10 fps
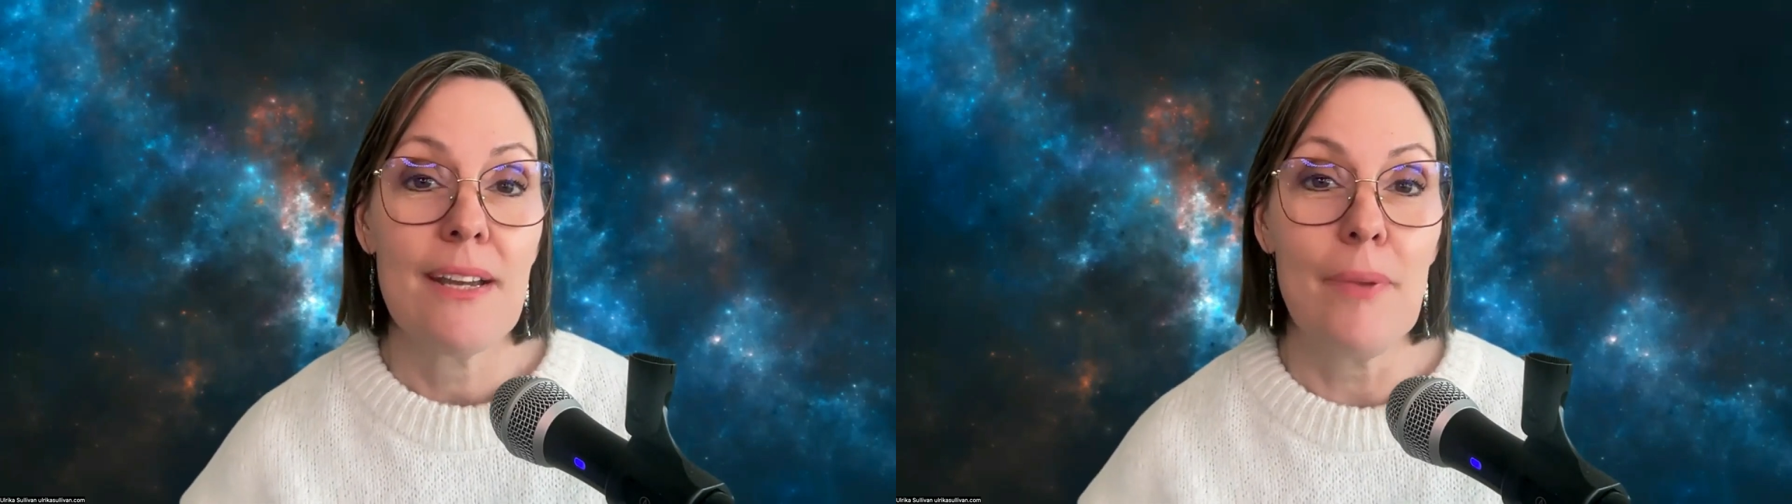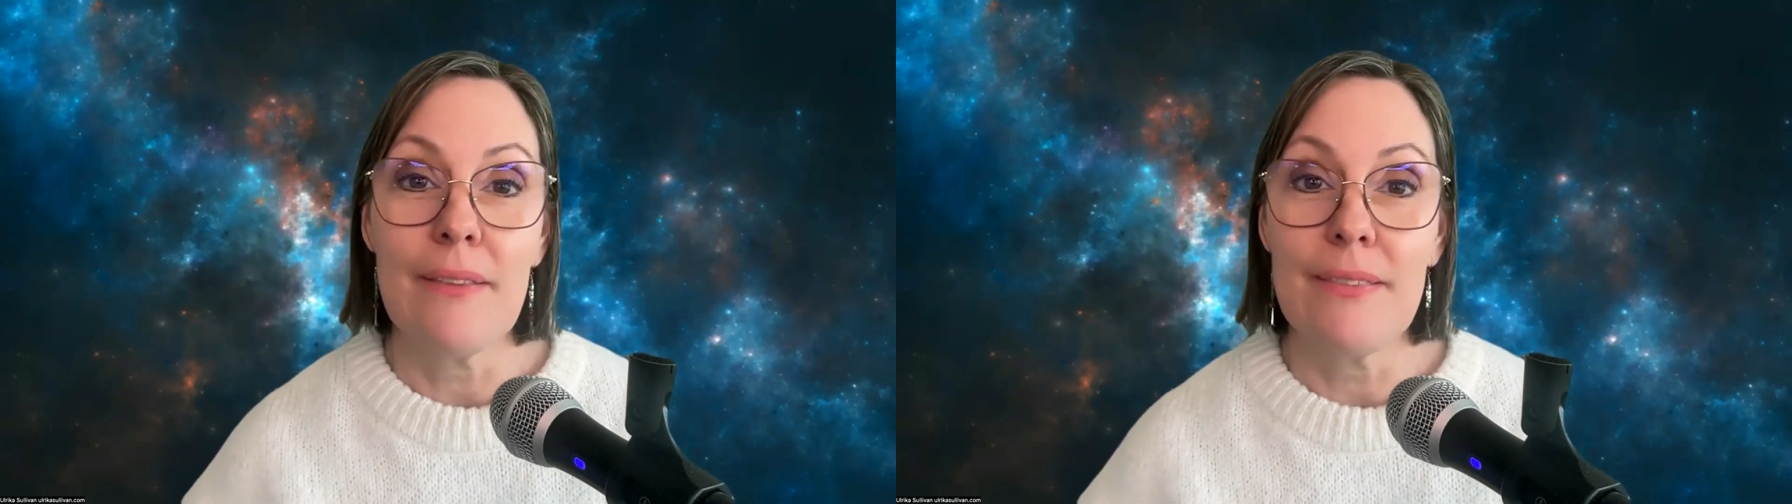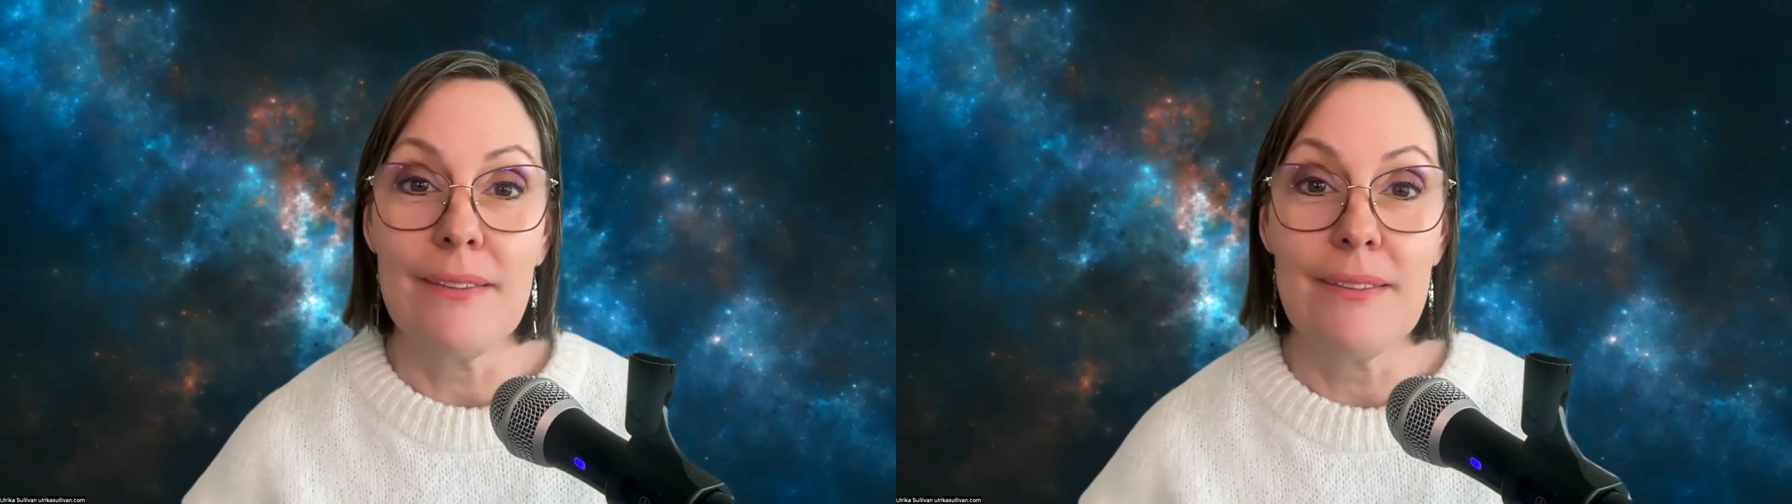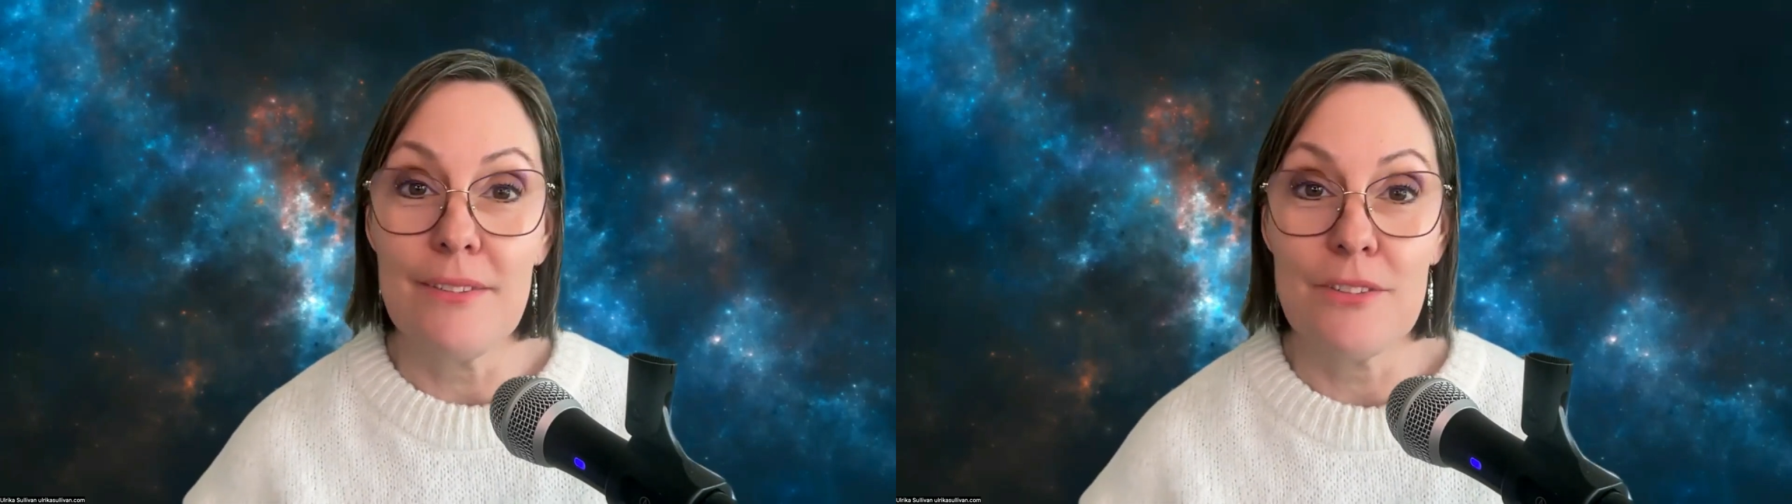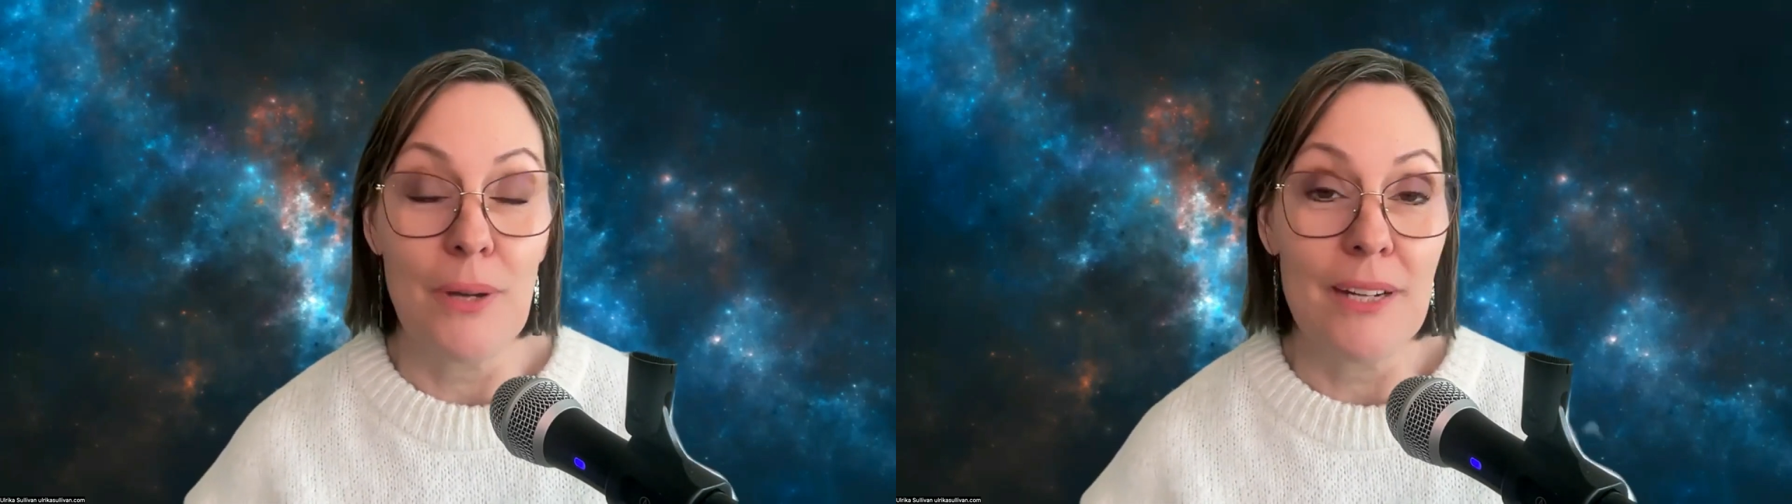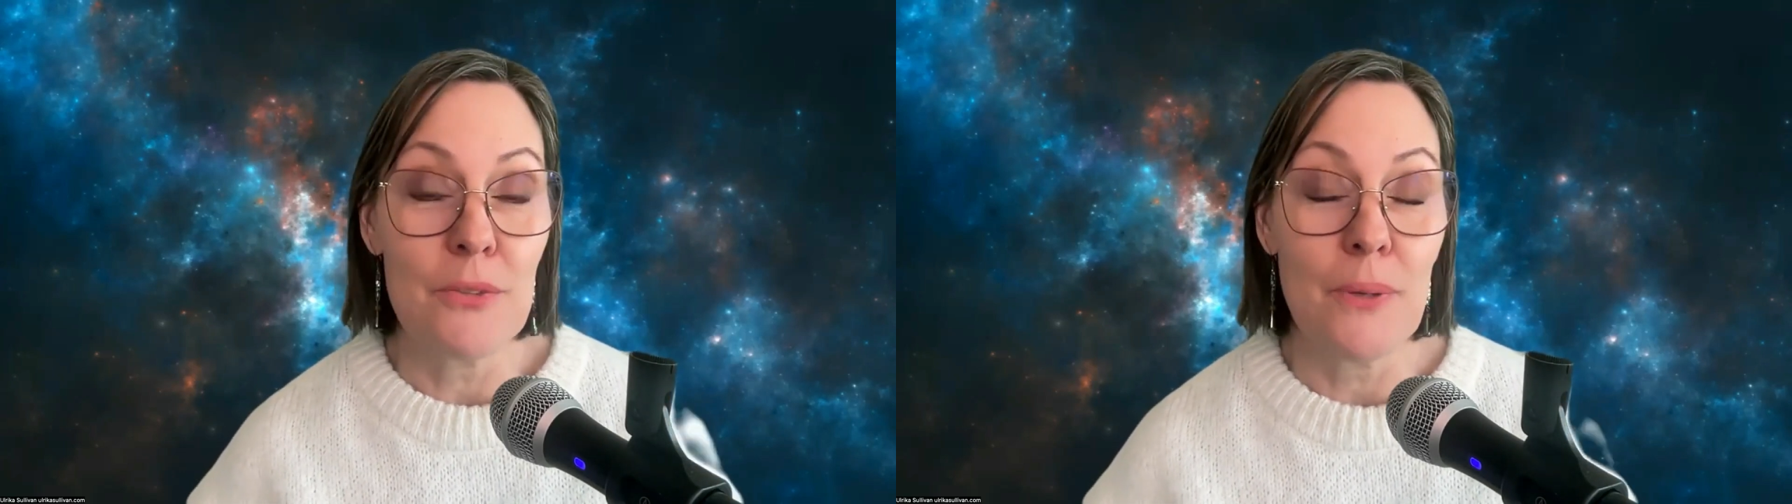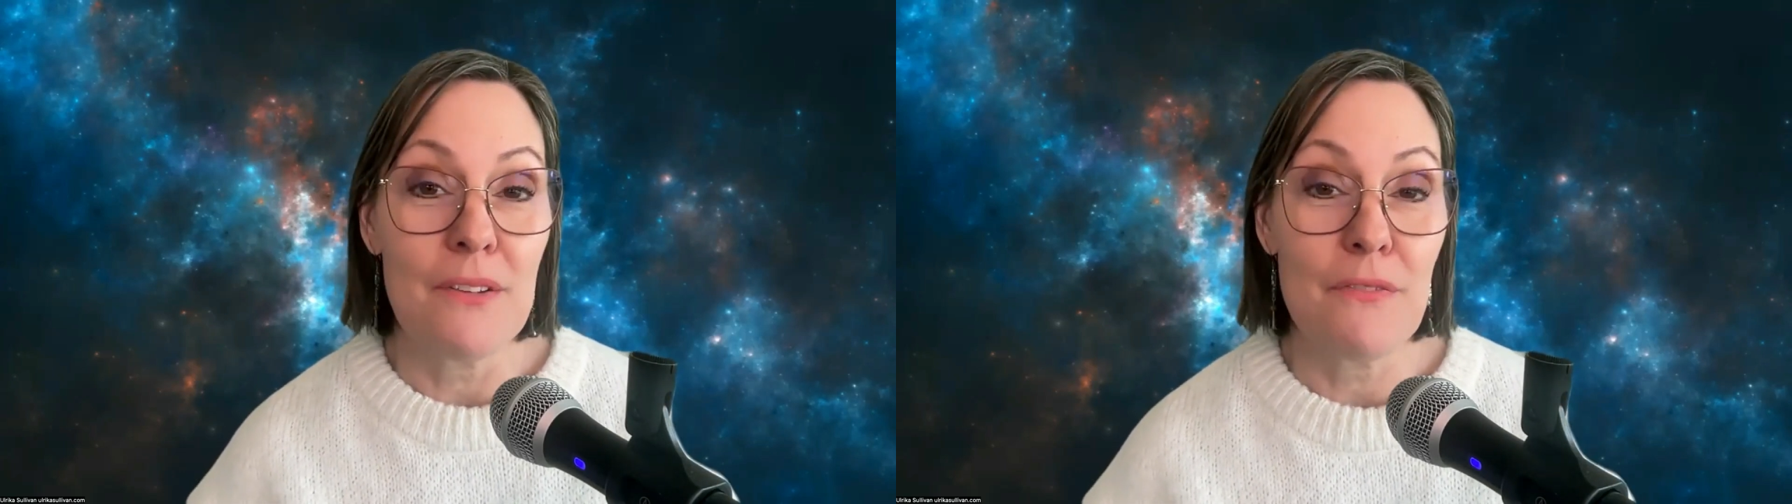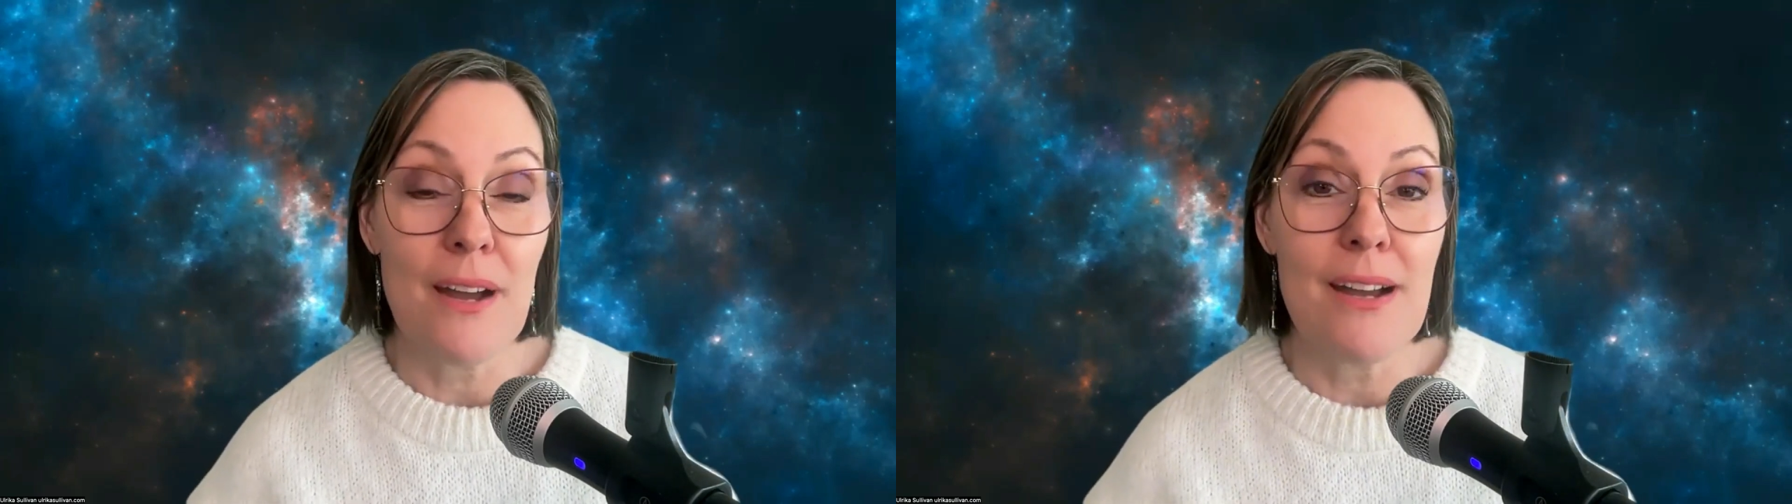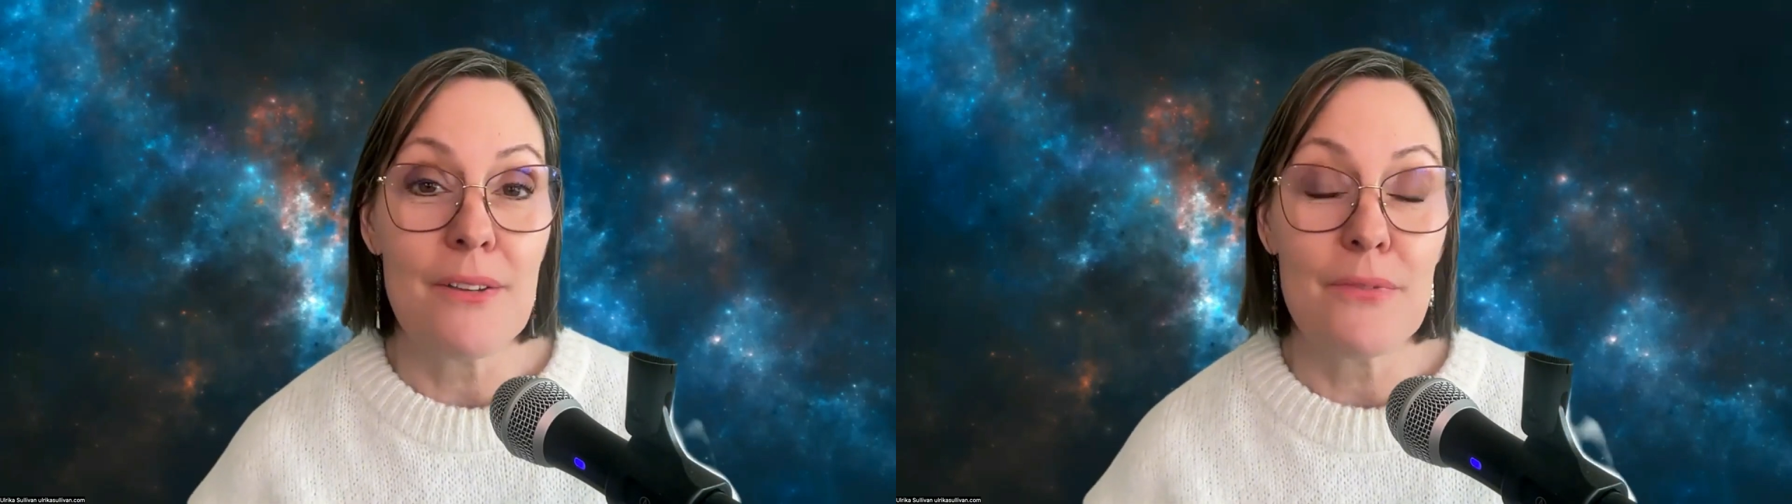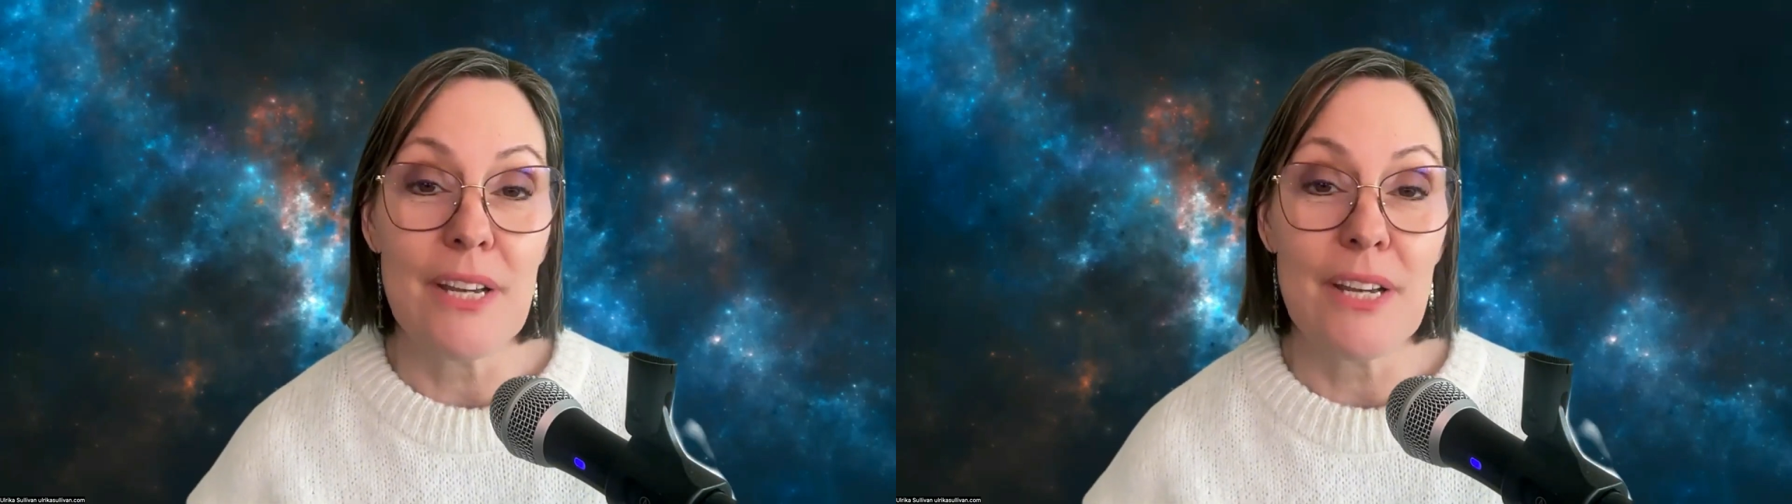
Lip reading: And 2025